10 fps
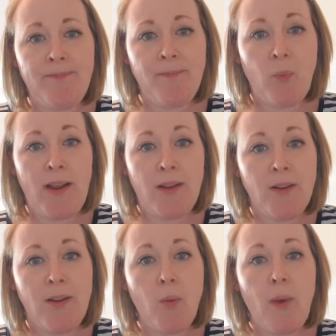
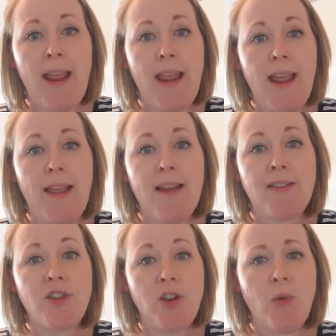Well, we hear
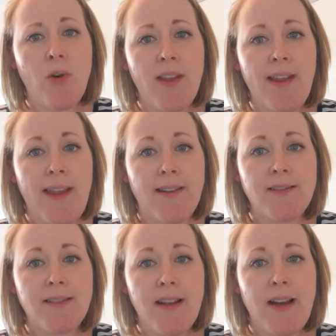that two other
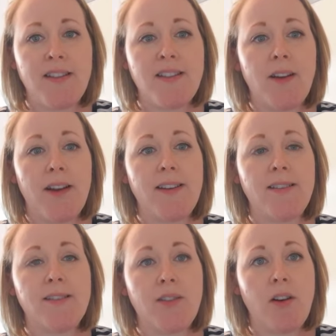kings have decided
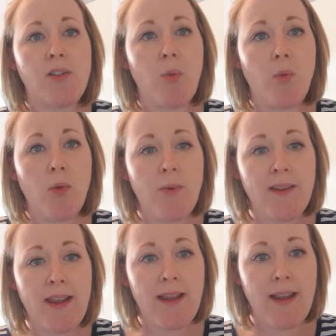to start a war
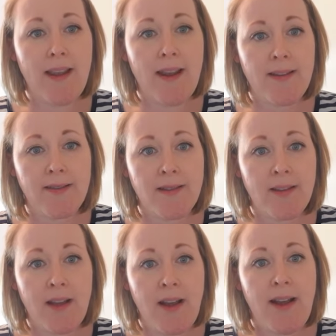with King Ahaz,
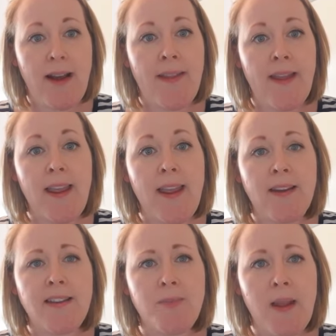and that he
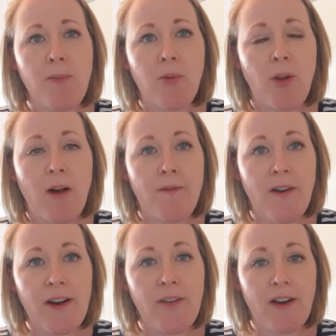and his people are
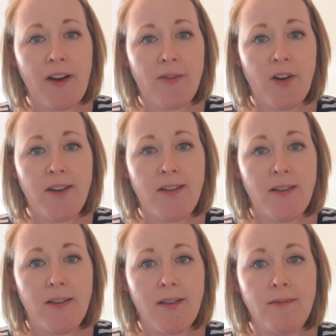very, very
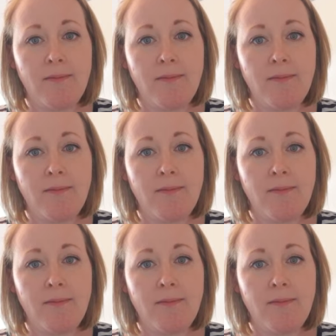frightened.